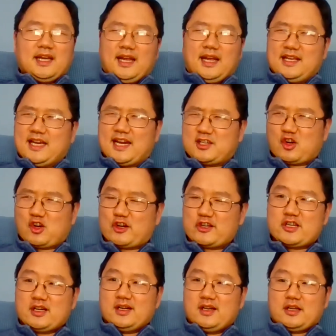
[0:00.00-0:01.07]
Yeah,
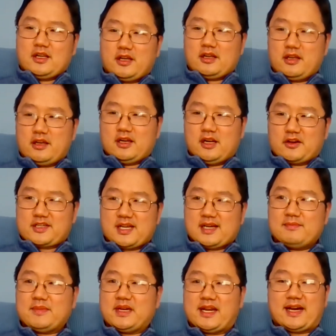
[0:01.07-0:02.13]
George,
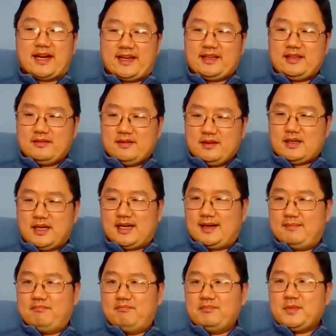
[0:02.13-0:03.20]
Tim and I
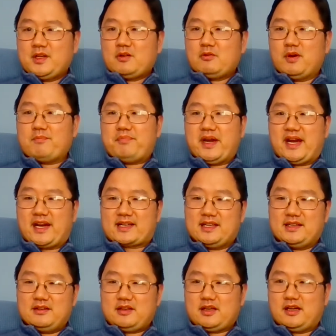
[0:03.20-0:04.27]
went back
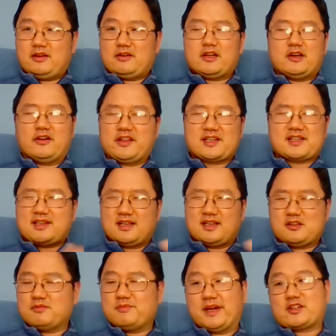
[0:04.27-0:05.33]
and this, as
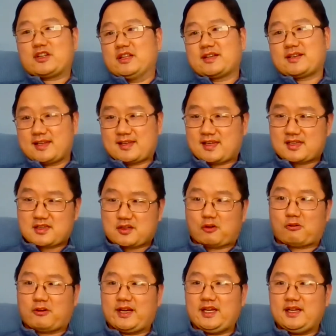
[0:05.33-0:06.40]
you mentioned, this is a
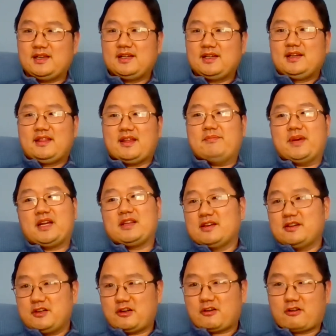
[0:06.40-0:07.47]
story that made the
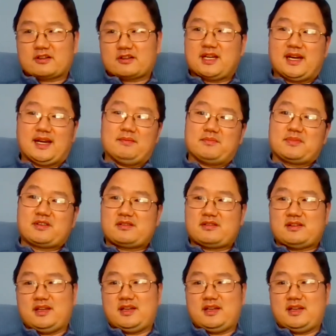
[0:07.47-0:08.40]
New York Times,